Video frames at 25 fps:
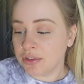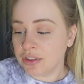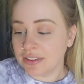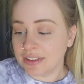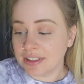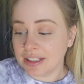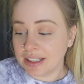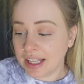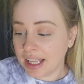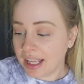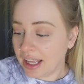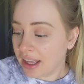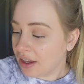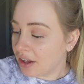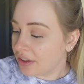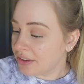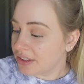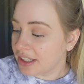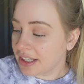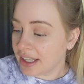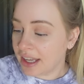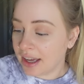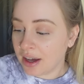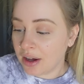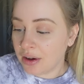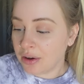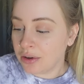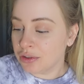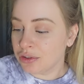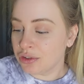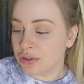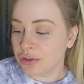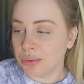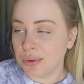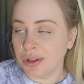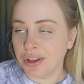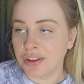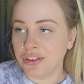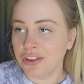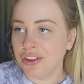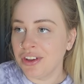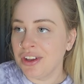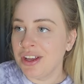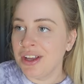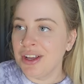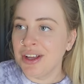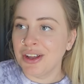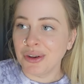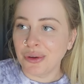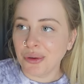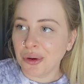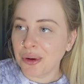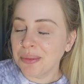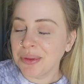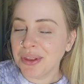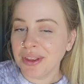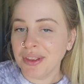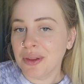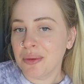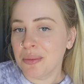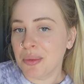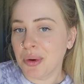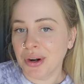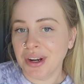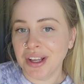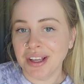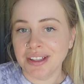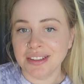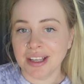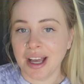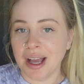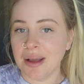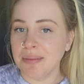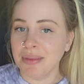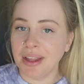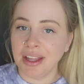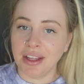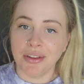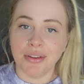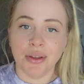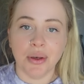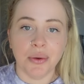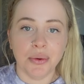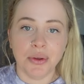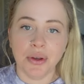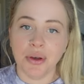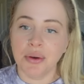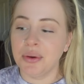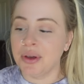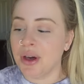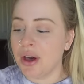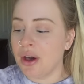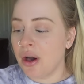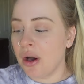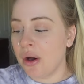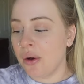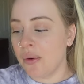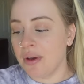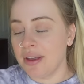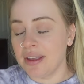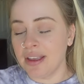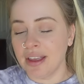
just laying on the couch, which normally in the mornings I'm like go go go